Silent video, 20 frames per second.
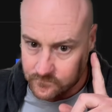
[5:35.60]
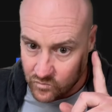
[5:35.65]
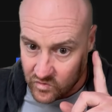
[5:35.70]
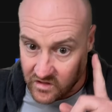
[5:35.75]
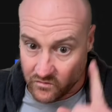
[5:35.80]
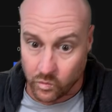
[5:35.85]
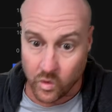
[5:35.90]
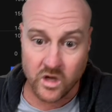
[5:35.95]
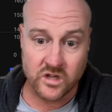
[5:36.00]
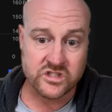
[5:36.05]

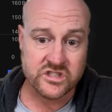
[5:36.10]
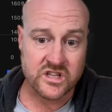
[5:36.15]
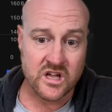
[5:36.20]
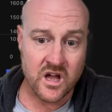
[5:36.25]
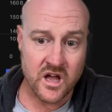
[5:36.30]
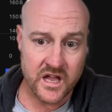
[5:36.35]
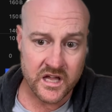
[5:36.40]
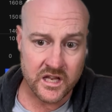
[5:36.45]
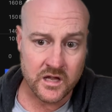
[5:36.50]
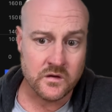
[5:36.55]
whilst the
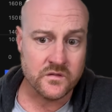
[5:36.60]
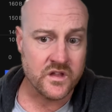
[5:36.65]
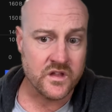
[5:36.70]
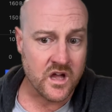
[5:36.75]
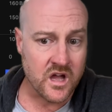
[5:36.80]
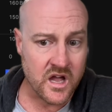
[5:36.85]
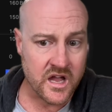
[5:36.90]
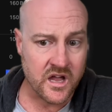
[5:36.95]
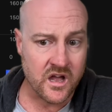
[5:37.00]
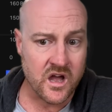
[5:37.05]
higher low and the
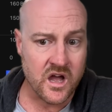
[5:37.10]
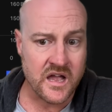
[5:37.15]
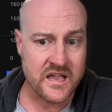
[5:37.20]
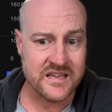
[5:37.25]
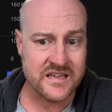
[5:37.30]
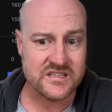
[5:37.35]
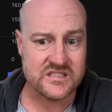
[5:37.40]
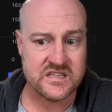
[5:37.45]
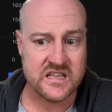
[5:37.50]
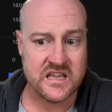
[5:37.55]
higher high
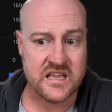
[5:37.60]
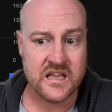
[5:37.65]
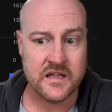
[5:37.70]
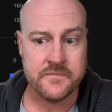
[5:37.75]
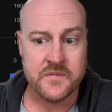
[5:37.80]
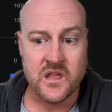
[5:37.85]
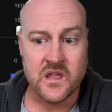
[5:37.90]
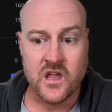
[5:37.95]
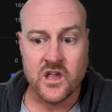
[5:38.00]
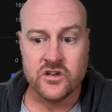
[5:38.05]
is there,
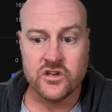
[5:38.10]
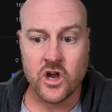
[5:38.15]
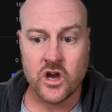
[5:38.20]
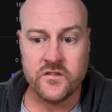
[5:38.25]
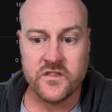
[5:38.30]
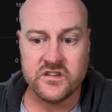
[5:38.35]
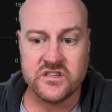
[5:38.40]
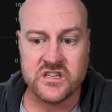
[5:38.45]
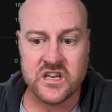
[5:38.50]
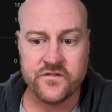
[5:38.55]
note
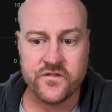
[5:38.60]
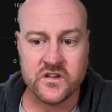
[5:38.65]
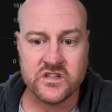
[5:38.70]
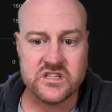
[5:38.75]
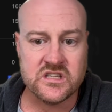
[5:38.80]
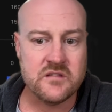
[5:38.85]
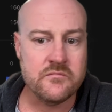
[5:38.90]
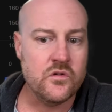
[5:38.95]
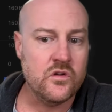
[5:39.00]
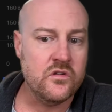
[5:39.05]
the difference
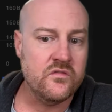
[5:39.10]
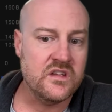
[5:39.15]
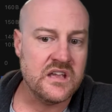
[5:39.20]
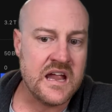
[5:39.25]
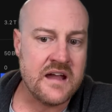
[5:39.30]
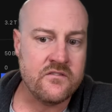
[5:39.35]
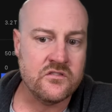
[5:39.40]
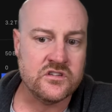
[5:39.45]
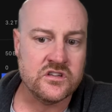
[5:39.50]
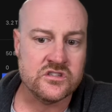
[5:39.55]
in the moving
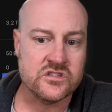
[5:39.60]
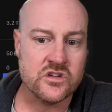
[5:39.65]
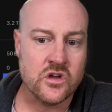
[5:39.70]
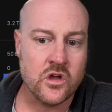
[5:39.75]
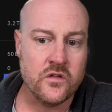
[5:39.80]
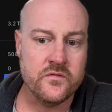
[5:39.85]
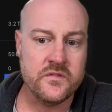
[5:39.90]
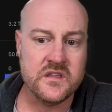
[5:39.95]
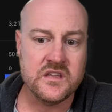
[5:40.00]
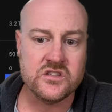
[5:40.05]
averages.
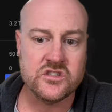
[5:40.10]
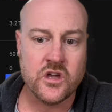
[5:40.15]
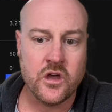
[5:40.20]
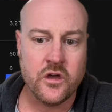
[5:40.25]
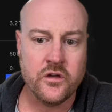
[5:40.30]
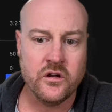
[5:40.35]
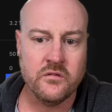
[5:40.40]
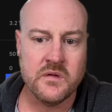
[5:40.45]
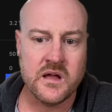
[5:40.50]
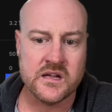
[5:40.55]
On the
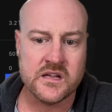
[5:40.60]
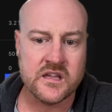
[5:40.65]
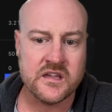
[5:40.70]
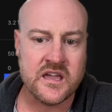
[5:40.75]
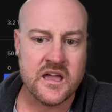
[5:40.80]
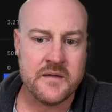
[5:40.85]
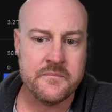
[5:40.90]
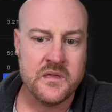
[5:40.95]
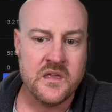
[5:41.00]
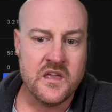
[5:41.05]
total market
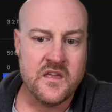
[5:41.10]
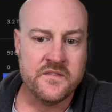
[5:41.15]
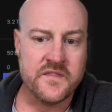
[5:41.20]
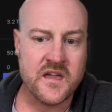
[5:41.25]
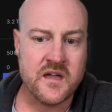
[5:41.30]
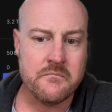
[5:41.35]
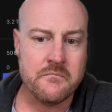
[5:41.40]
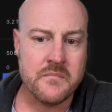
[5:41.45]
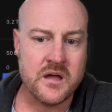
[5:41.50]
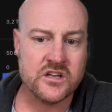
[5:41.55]
cap, they
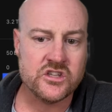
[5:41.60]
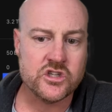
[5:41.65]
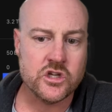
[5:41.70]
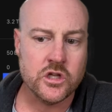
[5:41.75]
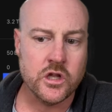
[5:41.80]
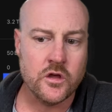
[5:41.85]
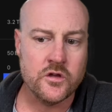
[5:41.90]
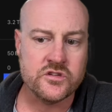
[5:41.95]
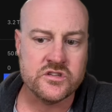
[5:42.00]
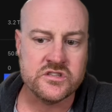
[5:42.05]
are much
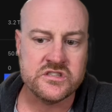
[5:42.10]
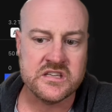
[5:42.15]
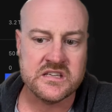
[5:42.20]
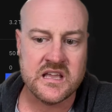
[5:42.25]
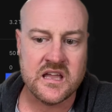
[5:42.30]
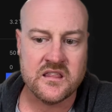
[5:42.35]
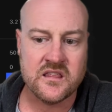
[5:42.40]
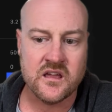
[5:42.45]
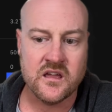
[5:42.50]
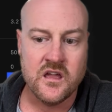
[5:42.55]
closer
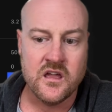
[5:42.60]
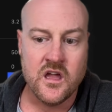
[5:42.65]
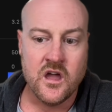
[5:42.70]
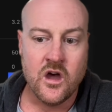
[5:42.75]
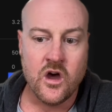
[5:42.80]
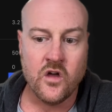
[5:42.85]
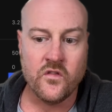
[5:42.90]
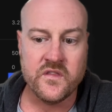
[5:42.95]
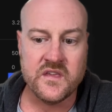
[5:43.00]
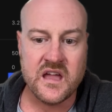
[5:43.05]
together.
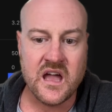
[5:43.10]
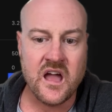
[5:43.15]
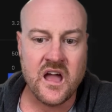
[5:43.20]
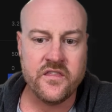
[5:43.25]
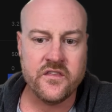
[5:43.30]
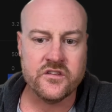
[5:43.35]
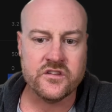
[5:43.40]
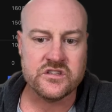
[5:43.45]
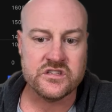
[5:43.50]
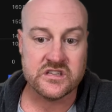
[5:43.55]
On the
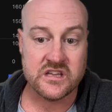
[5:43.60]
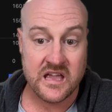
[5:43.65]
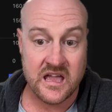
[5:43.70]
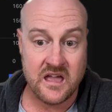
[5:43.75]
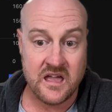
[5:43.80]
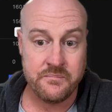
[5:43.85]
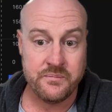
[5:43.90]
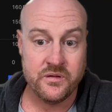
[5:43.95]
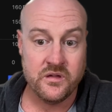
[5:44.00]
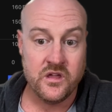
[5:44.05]
others
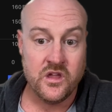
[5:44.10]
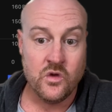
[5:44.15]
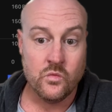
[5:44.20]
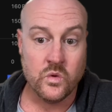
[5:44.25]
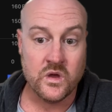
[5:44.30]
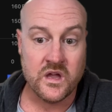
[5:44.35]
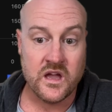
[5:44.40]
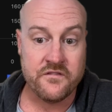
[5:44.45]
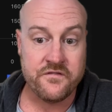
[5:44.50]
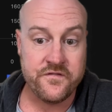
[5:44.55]
cap, we
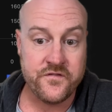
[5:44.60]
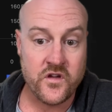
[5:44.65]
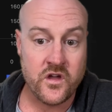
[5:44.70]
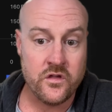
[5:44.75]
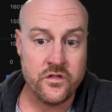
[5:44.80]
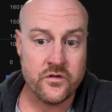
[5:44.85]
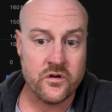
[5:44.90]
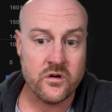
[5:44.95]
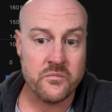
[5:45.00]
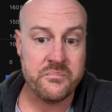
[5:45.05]
are
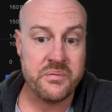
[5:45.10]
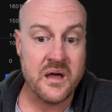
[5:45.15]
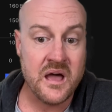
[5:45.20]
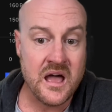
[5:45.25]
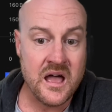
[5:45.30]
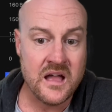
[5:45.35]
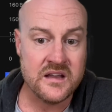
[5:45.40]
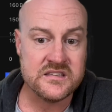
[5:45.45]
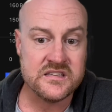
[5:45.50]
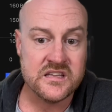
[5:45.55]
further
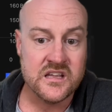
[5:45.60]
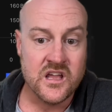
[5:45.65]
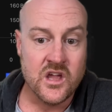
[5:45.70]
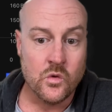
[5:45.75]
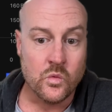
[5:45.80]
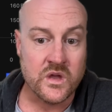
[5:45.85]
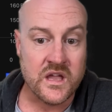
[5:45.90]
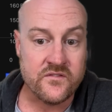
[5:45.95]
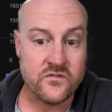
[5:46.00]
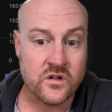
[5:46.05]
apart.
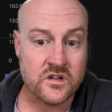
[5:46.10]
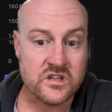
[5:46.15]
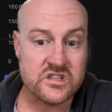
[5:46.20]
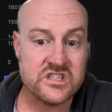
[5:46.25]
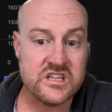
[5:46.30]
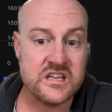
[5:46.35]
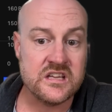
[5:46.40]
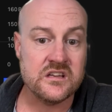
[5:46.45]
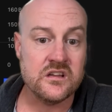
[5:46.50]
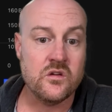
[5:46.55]
We have not
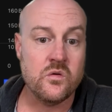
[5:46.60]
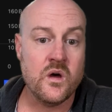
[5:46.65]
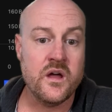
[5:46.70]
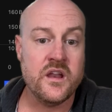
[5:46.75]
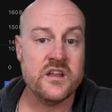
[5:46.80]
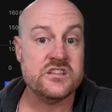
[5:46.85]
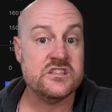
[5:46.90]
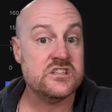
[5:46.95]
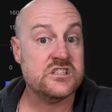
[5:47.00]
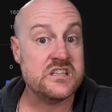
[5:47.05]
seen quite a
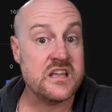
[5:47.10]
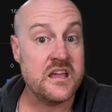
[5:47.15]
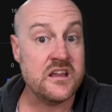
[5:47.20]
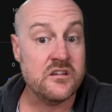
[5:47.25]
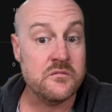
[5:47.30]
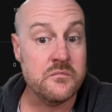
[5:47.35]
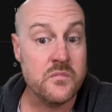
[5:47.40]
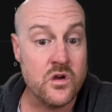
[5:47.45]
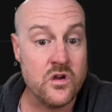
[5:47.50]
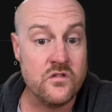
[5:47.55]

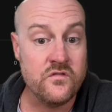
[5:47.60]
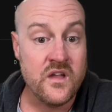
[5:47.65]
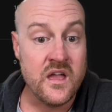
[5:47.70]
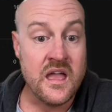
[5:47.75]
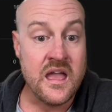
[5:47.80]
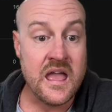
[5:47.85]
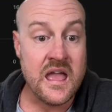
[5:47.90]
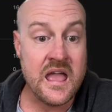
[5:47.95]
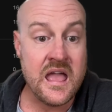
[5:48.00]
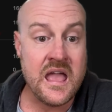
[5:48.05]
sustained move.
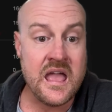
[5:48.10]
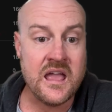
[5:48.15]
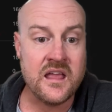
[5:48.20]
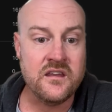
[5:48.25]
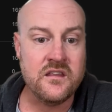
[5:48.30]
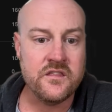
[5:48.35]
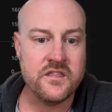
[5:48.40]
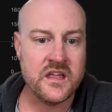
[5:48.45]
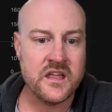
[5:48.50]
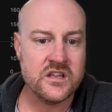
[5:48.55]
And
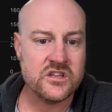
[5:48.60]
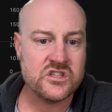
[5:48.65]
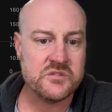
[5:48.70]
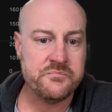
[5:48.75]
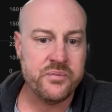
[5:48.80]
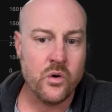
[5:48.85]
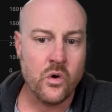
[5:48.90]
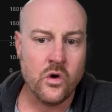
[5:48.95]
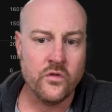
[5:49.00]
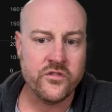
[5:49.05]
that
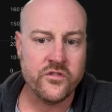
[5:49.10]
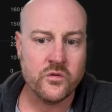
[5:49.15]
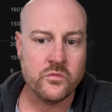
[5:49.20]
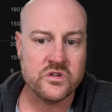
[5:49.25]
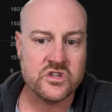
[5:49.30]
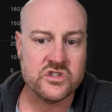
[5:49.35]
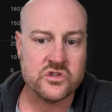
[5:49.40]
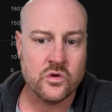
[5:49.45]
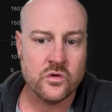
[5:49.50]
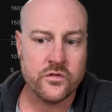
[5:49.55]
support that we
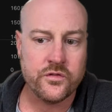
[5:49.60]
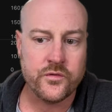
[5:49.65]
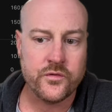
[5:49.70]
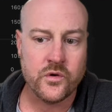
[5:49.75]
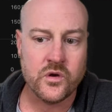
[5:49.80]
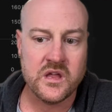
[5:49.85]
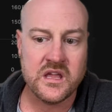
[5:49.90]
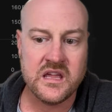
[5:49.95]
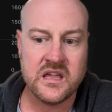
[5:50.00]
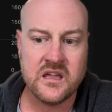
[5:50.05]
saw
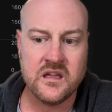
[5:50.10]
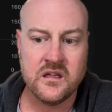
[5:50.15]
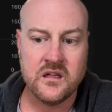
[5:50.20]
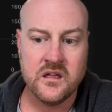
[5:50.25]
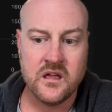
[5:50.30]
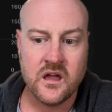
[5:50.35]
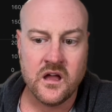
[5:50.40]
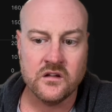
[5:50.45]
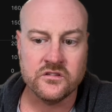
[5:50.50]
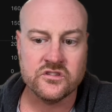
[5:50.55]
through here,
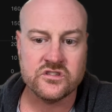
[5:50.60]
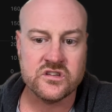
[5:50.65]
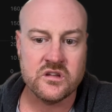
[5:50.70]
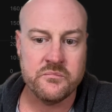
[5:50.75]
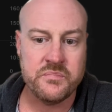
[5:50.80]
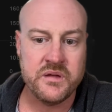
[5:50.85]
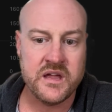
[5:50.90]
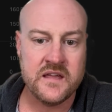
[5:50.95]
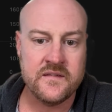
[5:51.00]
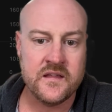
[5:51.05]
I'll just
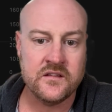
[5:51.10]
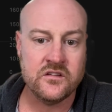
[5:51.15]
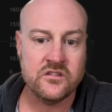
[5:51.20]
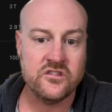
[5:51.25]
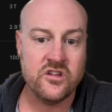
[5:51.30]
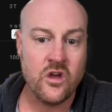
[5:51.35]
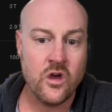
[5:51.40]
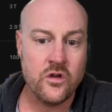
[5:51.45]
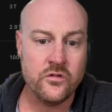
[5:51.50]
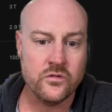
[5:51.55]
compare that to
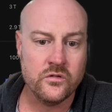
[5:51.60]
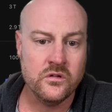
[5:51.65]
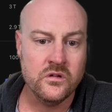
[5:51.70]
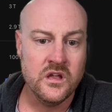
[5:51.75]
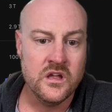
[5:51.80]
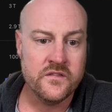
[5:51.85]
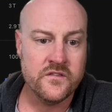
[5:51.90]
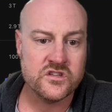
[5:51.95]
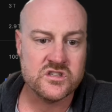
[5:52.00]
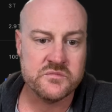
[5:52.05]
total,
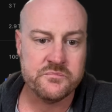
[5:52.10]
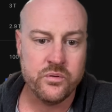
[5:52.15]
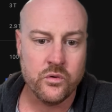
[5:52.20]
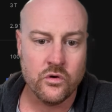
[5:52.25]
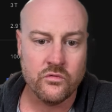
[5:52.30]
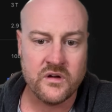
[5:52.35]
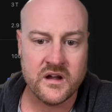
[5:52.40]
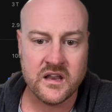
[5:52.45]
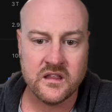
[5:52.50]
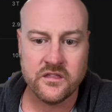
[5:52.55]
the support
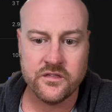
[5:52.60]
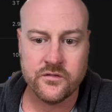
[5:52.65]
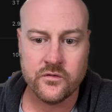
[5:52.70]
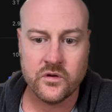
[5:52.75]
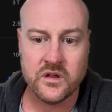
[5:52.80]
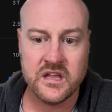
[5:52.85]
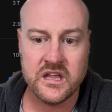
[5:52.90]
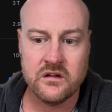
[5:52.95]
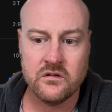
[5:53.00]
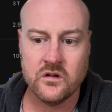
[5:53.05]
running through
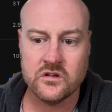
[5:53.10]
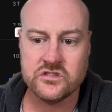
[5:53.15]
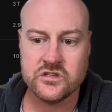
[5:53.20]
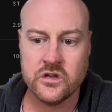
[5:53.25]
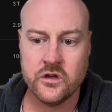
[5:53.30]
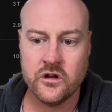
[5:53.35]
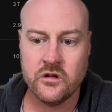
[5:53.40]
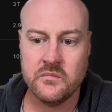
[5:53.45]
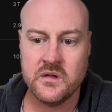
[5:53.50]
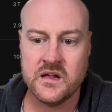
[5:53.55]
here on
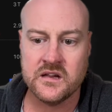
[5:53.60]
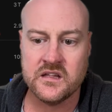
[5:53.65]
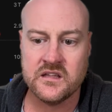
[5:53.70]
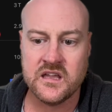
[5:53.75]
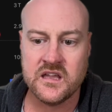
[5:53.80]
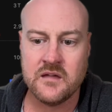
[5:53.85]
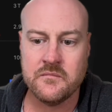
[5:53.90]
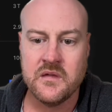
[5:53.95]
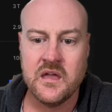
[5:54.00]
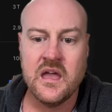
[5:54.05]
total market
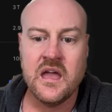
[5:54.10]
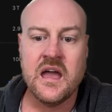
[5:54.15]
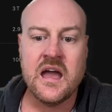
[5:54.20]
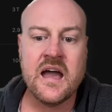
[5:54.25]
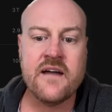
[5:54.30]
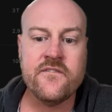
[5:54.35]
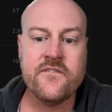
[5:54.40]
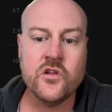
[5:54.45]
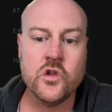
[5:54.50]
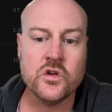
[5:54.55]
cap.
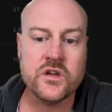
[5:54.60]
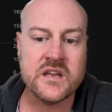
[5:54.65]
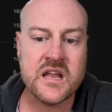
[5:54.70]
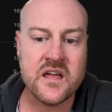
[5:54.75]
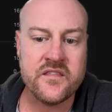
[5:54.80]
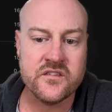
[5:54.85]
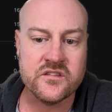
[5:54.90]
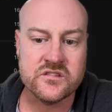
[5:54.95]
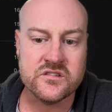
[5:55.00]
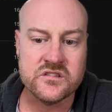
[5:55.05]
Have a look at
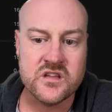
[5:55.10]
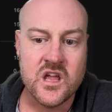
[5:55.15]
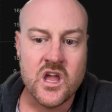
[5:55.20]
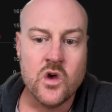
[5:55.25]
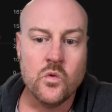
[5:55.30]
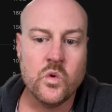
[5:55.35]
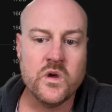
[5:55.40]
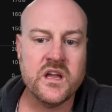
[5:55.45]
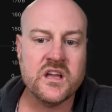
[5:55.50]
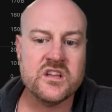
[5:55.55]
others.
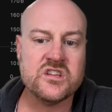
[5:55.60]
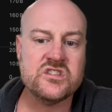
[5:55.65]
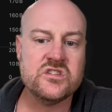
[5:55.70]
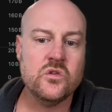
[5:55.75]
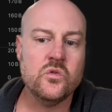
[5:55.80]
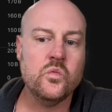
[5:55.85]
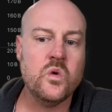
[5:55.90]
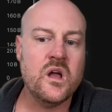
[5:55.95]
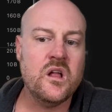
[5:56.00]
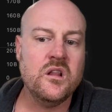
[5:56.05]
We are still
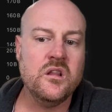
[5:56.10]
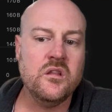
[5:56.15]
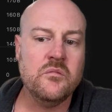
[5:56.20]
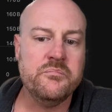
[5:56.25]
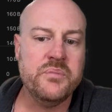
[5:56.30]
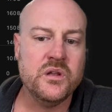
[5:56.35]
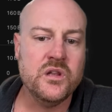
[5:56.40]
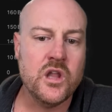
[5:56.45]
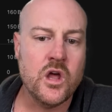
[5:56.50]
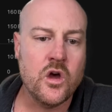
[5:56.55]
well
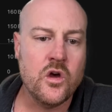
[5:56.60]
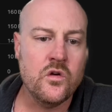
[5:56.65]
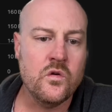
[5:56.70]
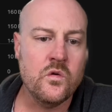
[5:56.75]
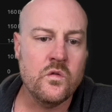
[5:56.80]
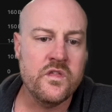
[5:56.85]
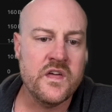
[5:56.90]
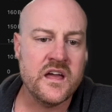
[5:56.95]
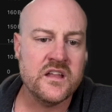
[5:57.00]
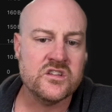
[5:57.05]
below
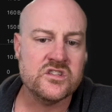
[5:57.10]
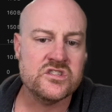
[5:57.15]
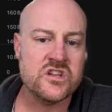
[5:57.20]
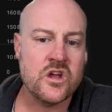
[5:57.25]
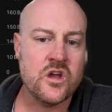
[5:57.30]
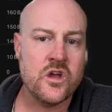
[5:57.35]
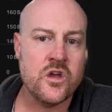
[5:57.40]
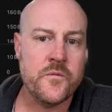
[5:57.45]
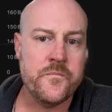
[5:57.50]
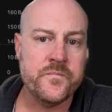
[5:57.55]
that
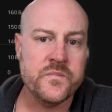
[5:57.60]
zone.